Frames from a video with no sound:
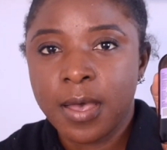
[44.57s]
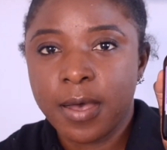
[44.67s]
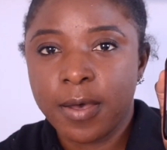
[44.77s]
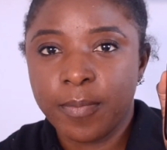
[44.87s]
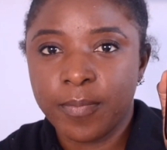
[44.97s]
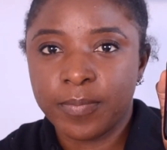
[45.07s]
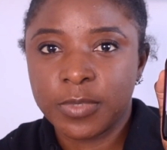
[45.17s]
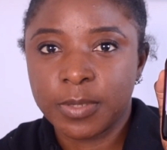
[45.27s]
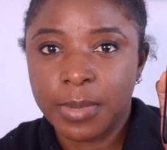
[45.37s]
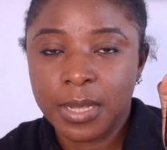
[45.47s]

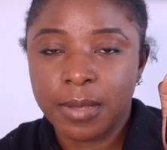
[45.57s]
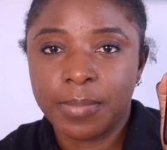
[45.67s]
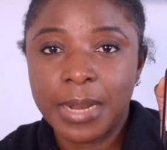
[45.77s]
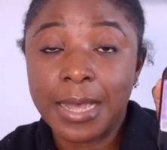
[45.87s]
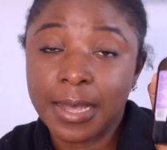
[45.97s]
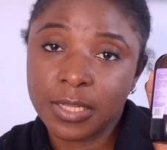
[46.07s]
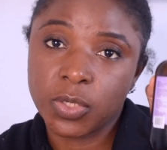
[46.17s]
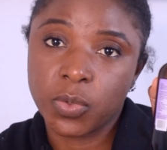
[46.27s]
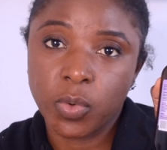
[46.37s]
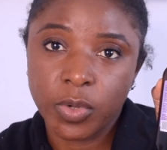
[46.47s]
Jamaican black
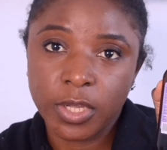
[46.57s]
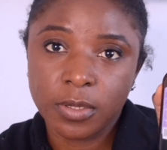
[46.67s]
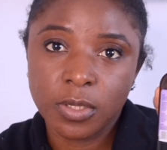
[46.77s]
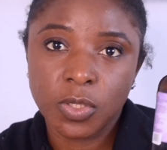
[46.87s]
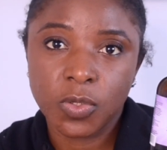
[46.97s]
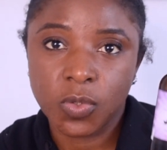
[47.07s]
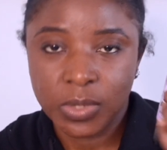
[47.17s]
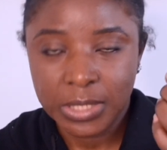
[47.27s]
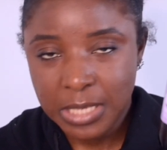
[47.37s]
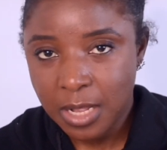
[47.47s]
castor oil to
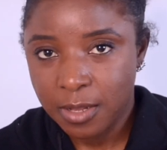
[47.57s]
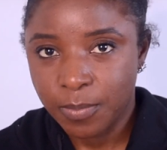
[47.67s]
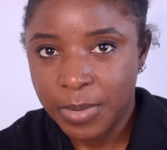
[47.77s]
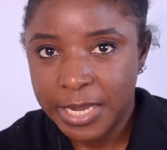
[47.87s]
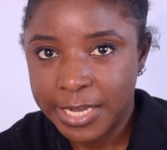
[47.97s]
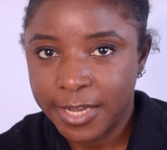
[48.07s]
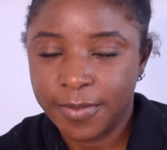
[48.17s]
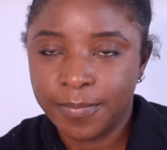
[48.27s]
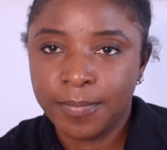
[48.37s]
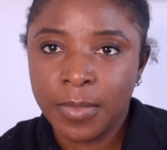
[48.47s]
detangle my hair.